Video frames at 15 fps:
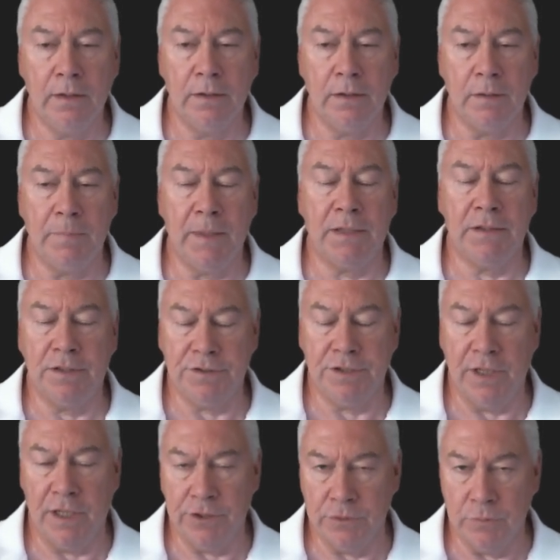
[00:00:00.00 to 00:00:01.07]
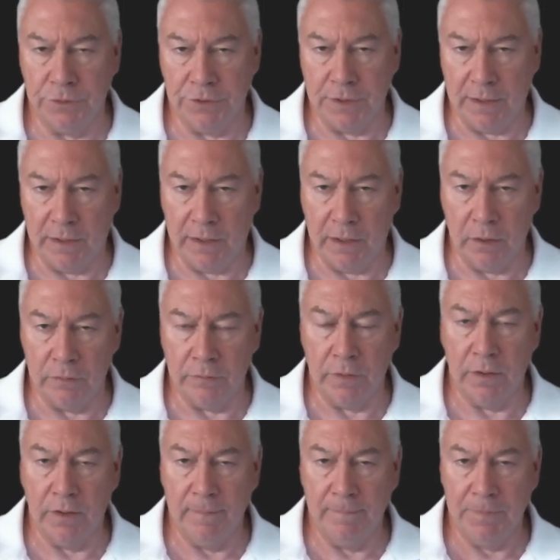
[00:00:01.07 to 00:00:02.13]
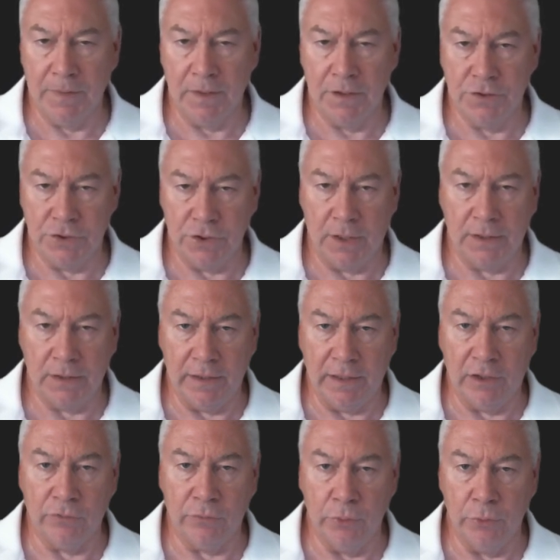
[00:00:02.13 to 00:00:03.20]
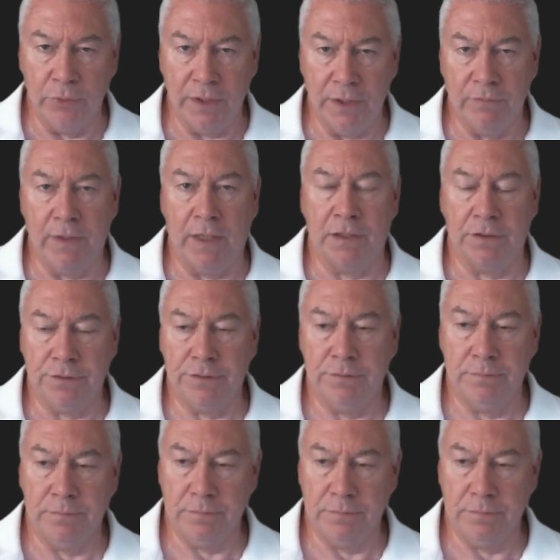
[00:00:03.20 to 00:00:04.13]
the backtesting engine will take care of cycling through the events.